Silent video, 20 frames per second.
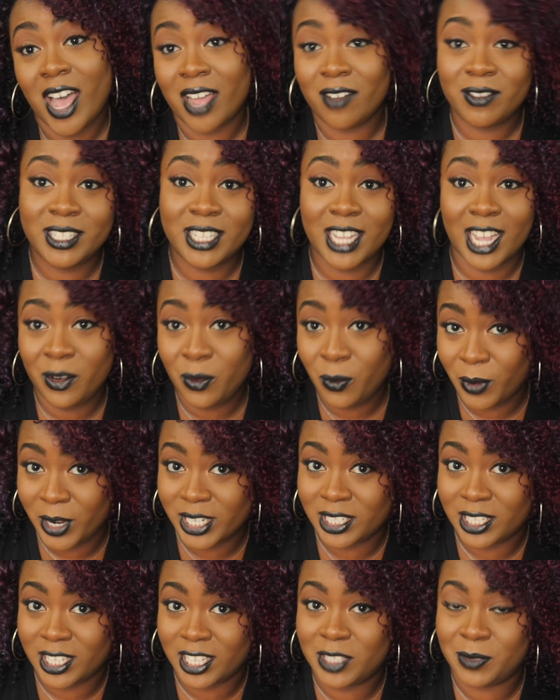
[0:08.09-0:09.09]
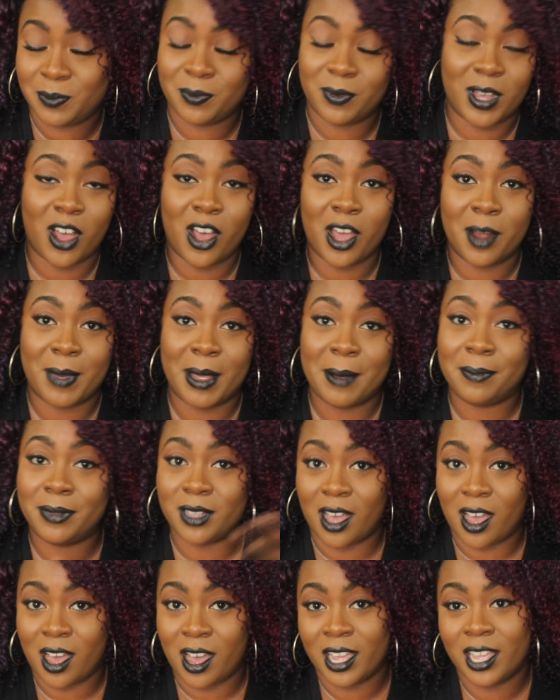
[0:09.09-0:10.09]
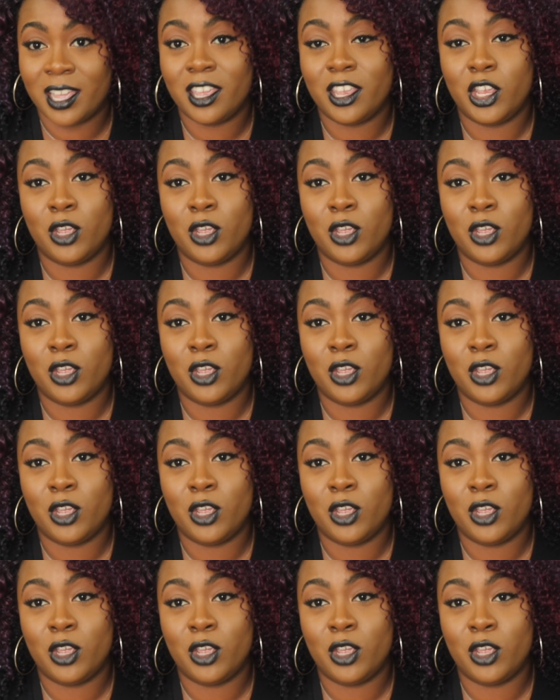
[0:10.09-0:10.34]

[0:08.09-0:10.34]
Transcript: I've done wish lists on my blog.